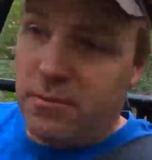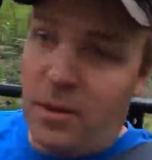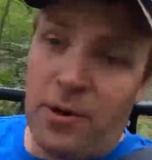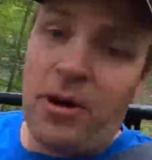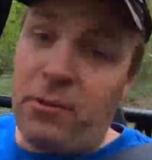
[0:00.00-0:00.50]

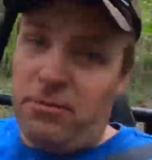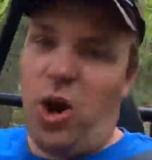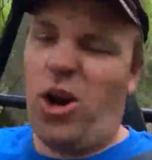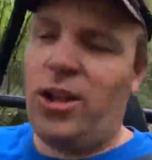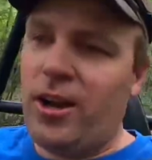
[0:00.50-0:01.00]
Remember
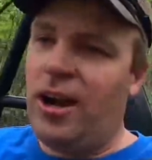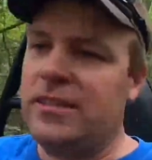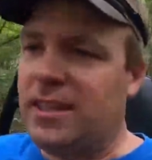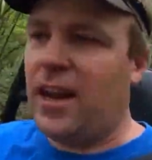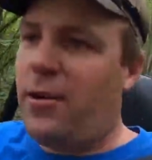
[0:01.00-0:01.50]
earlier
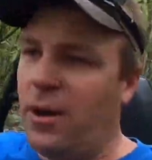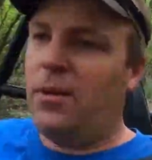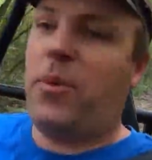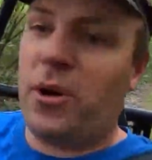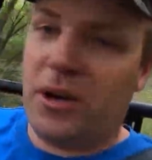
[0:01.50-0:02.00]
I said I
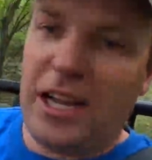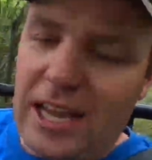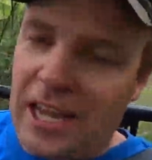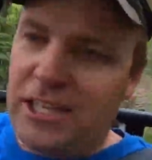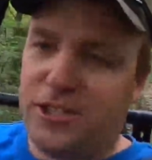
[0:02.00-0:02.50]
want to put her in a
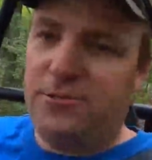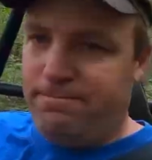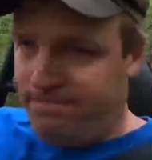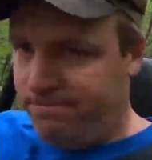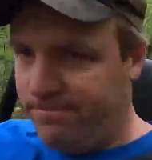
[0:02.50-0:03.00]
cage?
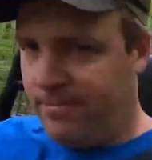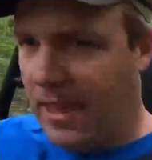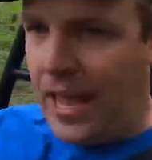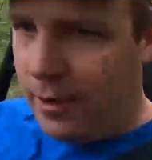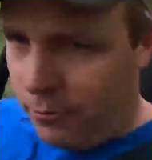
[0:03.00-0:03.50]

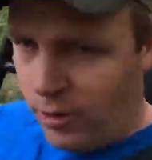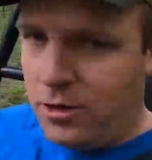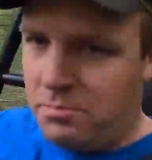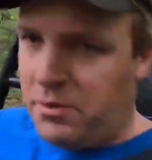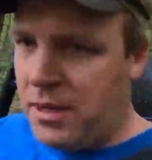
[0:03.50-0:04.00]
That
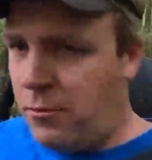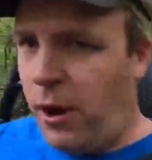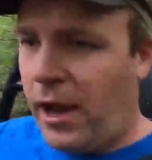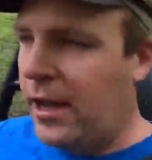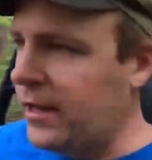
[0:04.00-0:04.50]
would be
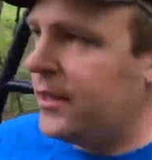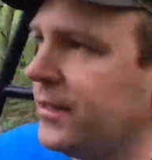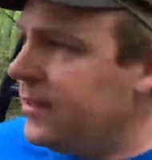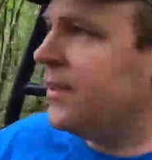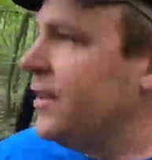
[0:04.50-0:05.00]
why.
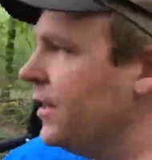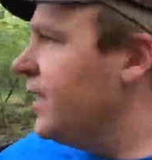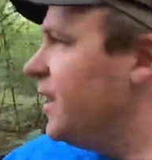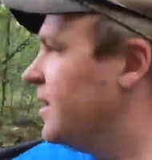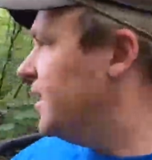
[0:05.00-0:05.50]

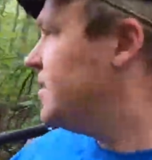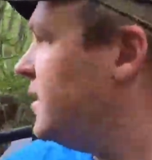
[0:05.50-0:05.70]
This